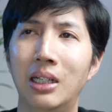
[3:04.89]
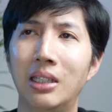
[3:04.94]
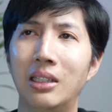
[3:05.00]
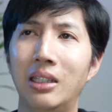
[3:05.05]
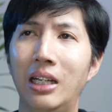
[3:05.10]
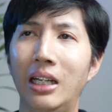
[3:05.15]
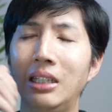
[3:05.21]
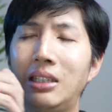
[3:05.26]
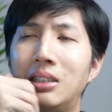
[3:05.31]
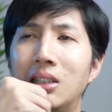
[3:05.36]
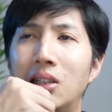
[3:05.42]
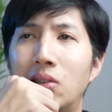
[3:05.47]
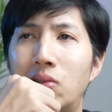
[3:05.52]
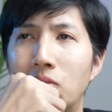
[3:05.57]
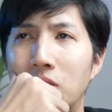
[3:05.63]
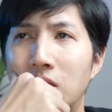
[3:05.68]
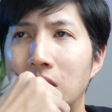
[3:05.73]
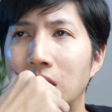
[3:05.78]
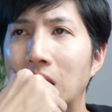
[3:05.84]
That's
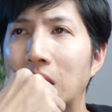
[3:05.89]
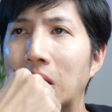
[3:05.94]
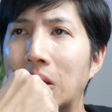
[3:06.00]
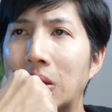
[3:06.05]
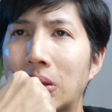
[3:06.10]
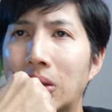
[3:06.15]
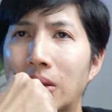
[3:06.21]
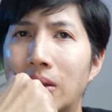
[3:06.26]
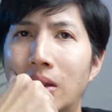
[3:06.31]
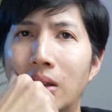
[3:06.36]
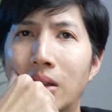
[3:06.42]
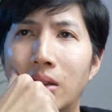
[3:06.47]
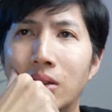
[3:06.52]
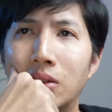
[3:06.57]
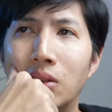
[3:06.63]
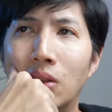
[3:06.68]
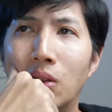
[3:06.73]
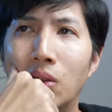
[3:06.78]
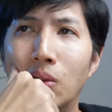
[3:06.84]
interesting.
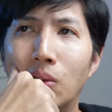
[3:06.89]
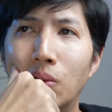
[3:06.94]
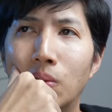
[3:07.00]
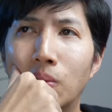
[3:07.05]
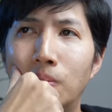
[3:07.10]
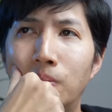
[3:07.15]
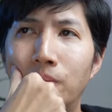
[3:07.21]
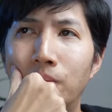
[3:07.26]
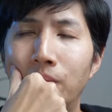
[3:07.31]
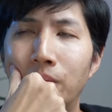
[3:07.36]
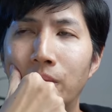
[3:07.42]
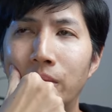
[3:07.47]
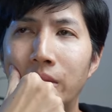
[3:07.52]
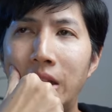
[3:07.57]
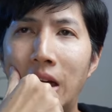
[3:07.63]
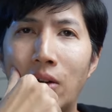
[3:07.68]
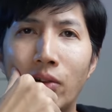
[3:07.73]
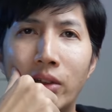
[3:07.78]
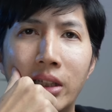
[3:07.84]
So
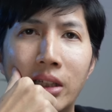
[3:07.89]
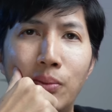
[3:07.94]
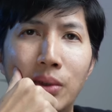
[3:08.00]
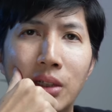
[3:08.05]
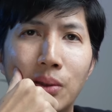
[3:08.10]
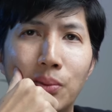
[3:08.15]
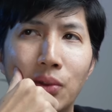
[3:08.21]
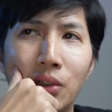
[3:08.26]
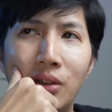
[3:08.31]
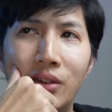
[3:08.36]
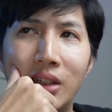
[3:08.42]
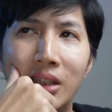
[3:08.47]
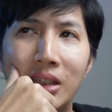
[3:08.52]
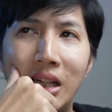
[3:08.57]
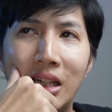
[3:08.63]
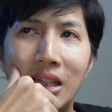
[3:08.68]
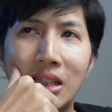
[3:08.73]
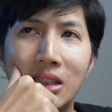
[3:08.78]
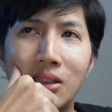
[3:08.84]
that would lead me to believe that,
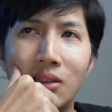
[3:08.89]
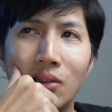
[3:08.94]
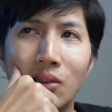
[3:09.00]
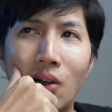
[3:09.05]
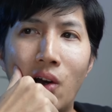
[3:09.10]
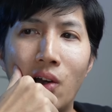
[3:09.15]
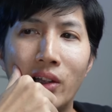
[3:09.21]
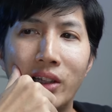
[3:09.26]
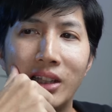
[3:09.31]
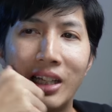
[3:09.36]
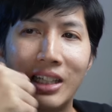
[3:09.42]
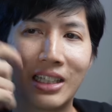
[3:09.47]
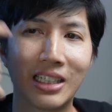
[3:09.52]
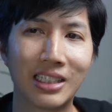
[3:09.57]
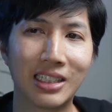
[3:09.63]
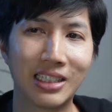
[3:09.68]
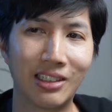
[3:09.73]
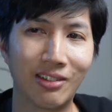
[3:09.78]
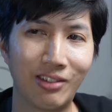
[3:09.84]
I guess, they're calling like
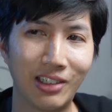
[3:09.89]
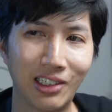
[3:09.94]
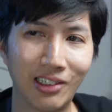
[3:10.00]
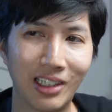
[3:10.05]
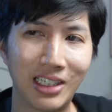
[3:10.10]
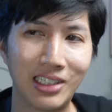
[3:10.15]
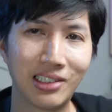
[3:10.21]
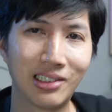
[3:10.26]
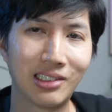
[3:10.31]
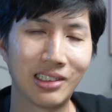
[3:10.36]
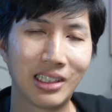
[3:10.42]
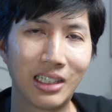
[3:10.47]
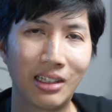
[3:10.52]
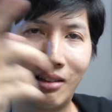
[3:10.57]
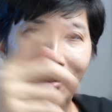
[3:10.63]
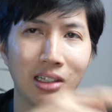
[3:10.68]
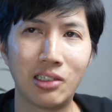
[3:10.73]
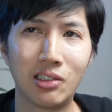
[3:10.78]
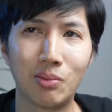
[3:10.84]
this is the real Ledger, and
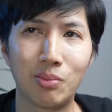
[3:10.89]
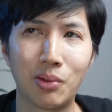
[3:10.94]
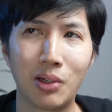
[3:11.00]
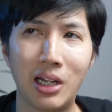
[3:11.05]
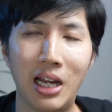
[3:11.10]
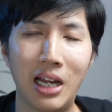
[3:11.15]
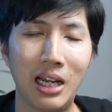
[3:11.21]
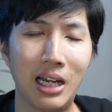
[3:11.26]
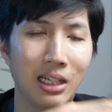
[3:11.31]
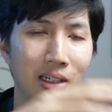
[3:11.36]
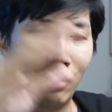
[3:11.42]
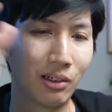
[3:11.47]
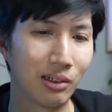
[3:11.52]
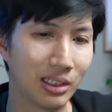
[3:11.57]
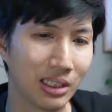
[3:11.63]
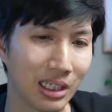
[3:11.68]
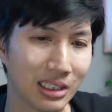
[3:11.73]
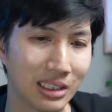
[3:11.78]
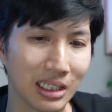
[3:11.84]
then Ledger Prime. I don't know.
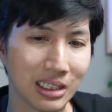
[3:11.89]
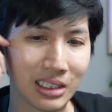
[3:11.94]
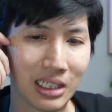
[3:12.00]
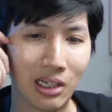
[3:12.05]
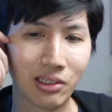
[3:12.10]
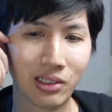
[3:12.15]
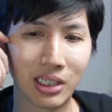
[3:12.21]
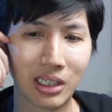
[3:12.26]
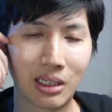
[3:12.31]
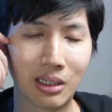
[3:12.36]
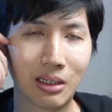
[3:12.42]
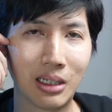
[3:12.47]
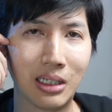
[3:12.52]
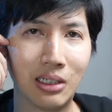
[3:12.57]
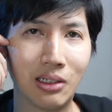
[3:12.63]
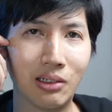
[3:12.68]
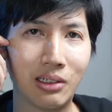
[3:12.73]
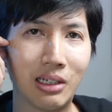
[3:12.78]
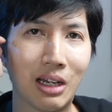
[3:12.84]
It sounds like,
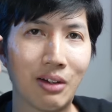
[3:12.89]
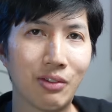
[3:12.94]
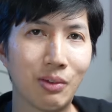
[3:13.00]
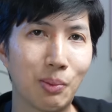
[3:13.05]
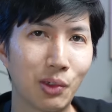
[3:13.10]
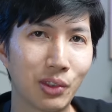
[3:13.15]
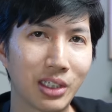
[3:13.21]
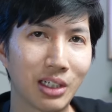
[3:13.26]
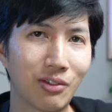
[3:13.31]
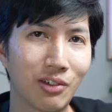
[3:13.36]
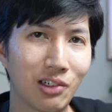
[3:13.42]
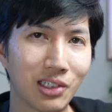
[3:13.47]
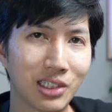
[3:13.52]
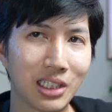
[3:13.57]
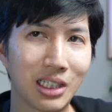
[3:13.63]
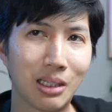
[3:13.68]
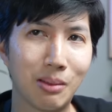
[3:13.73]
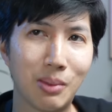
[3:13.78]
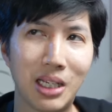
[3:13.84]
you know, you have a multiverse
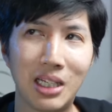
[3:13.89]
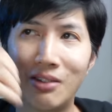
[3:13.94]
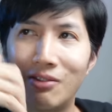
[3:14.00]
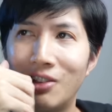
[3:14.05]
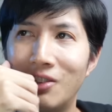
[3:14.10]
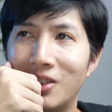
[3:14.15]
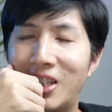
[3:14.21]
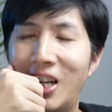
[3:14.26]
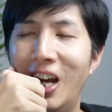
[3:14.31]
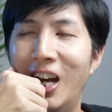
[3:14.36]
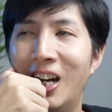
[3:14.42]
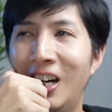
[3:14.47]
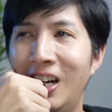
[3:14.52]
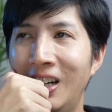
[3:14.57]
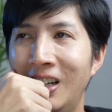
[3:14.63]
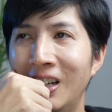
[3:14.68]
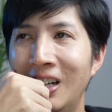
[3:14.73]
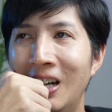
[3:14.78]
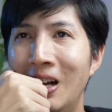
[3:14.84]
and the mainverse,
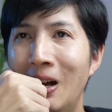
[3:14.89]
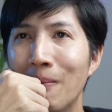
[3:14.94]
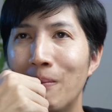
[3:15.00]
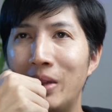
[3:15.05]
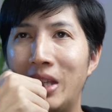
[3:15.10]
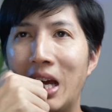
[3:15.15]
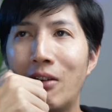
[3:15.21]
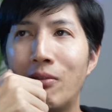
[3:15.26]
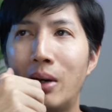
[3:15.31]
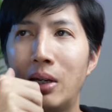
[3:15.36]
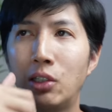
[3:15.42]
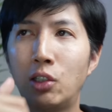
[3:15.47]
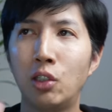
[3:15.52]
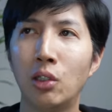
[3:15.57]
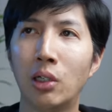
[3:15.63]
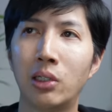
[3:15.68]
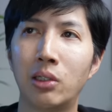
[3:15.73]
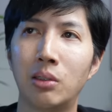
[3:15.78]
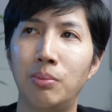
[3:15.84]
but they have about
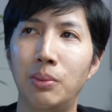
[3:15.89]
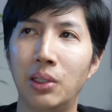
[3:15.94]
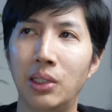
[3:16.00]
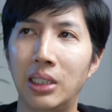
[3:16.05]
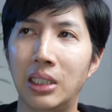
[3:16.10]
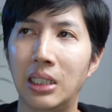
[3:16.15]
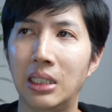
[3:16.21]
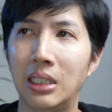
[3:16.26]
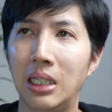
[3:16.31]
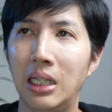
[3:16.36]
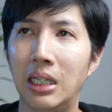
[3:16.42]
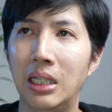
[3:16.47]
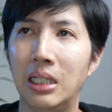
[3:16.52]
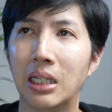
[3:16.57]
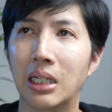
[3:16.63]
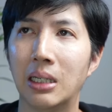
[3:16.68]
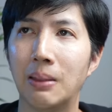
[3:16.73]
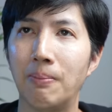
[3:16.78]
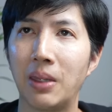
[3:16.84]
200 million
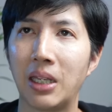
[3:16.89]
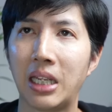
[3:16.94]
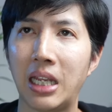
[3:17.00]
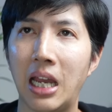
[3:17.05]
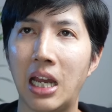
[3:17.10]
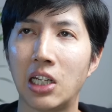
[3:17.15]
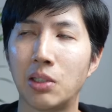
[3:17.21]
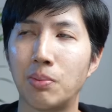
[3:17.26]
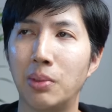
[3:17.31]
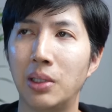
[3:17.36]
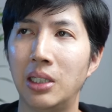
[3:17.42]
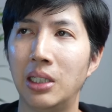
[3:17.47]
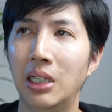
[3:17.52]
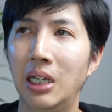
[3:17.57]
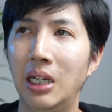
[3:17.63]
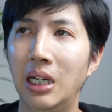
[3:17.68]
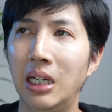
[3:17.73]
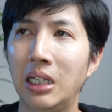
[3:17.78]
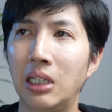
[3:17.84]
in cash. But
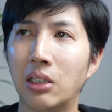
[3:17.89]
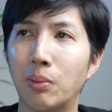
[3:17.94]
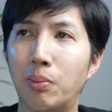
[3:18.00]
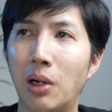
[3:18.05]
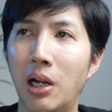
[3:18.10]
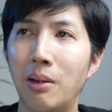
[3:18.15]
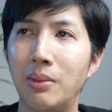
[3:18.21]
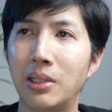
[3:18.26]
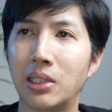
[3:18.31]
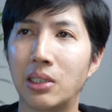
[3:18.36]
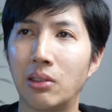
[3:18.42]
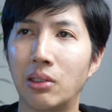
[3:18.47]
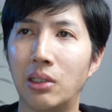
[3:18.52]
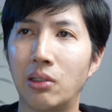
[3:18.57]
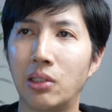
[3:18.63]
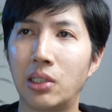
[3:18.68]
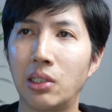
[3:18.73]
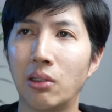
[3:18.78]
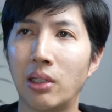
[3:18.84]
you know, the problem is
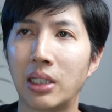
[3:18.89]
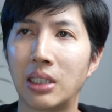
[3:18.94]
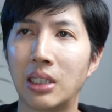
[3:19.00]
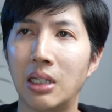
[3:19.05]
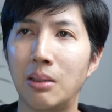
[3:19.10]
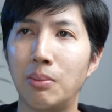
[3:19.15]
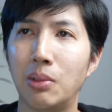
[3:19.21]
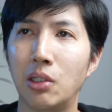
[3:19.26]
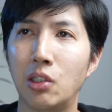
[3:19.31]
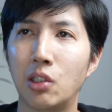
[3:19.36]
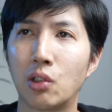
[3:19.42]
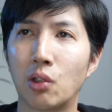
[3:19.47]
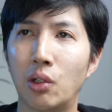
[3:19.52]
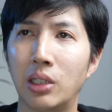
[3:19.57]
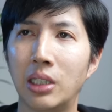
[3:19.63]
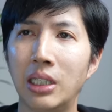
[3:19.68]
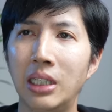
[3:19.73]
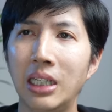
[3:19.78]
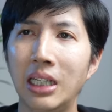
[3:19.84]
they're still like 9 billion
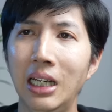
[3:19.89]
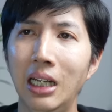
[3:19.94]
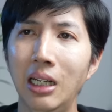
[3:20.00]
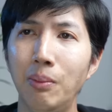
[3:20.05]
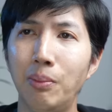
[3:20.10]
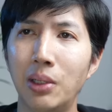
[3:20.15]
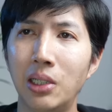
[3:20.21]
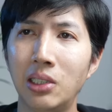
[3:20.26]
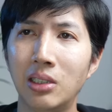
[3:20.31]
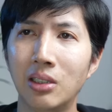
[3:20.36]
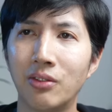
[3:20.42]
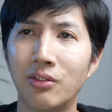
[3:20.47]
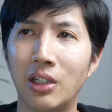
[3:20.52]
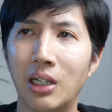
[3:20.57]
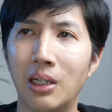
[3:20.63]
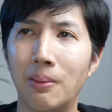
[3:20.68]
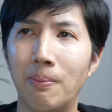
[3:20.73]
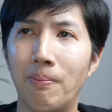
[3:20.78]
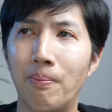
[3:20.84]
short. Then they got a bunch of
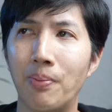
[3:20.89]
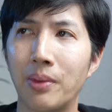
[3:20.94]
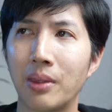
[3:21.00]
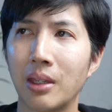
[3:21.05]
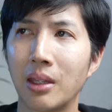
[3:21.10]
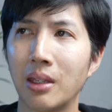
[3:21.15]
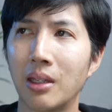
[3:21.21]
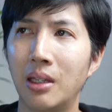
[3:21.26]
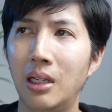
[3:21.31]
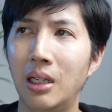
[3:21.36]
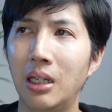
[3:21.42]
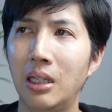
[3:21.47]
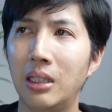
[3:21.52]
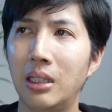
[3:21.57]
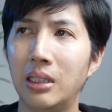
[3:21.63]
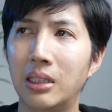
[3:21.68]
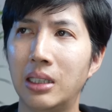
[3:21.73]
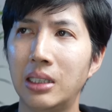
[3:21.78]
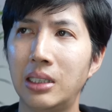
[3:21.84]

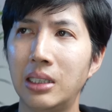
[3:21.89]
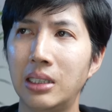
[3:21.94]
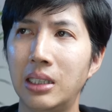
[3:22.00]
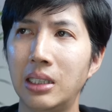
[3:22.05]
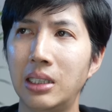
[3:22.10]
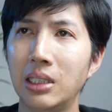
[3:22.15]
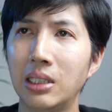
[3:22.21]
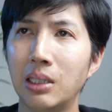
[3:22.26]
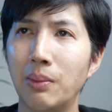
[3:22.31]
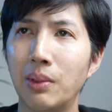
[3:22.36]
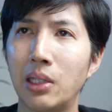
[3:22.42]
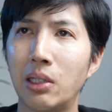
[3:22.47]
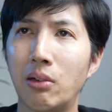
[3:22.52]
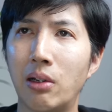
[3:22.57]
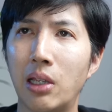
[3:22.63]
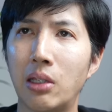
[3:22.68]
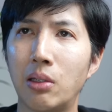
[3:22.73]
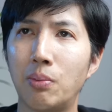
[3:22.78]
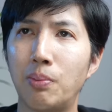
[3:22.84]
this is some of their
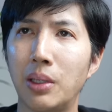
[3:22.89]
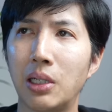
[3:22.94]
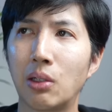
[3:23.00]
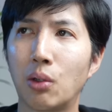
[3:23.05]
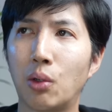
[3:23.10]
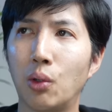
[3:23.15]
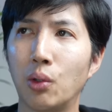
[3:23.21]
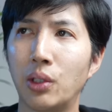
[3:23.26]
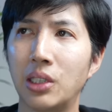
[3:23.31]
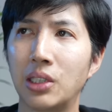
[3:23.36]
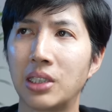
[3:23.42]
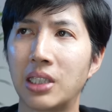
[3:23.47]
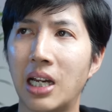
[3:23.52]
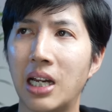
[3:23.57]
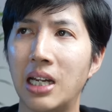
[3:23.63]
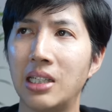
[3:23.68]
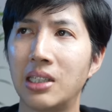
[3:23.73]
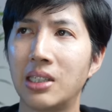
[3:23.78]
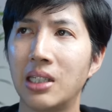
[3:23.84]
other bigger holdings,
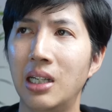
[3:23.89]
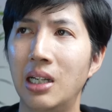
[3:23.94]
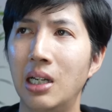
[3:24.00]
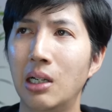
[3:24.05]
guys.